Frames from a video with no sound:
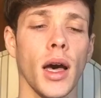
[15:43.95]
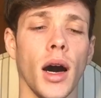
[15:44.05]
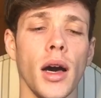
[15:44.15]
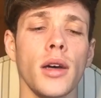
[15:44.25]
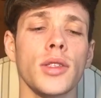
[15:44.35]

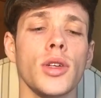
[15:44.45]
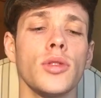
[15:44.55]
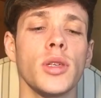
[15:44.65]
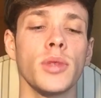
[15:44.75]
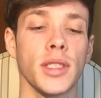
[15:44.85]
I asked who
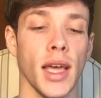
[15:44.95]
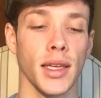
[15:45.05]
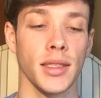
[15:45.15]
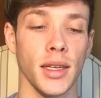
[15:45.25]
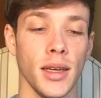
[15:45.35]
she was
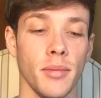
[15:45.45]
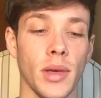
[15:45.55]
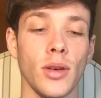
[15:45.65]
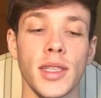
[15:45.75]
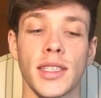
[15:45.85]
texting
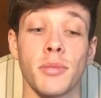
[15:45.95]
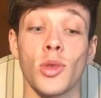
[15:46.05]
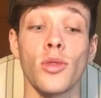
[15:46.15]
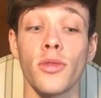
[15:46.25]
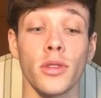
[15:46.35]
because that seemed
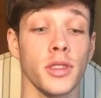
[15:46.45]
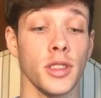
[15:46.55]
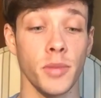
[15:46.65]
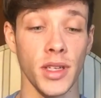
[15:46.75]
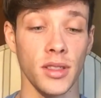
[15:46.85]
awful
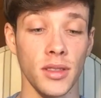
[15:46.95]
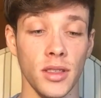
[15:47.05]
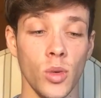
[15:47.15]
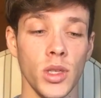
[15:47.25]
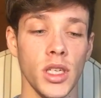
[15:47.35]
suspicious,
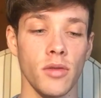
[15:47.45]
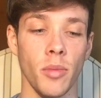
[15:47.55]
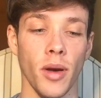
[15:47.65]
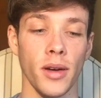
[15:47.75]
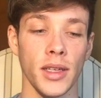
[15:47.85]
to which she
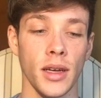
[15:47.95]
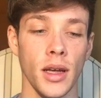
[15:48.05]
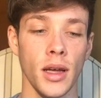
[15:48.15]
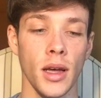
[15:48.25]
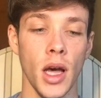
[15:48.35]
replied,
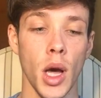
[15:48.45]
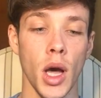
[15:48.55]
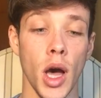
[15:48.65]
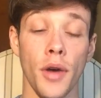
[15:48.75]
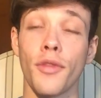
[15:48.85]

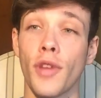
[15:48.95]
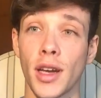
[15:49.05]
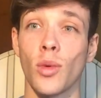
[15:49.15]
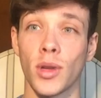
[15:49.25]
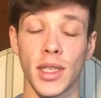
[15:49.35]
her
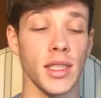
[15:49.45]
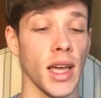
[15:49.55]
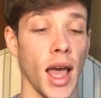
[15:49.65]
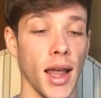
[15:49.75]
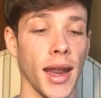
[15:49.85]
friend wanted to
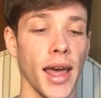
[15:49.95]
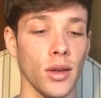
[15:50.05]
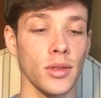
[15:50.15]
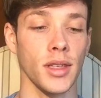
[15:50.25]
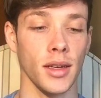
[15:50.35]
get her
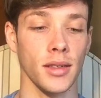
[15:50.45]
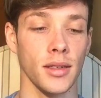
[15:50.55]
nails done.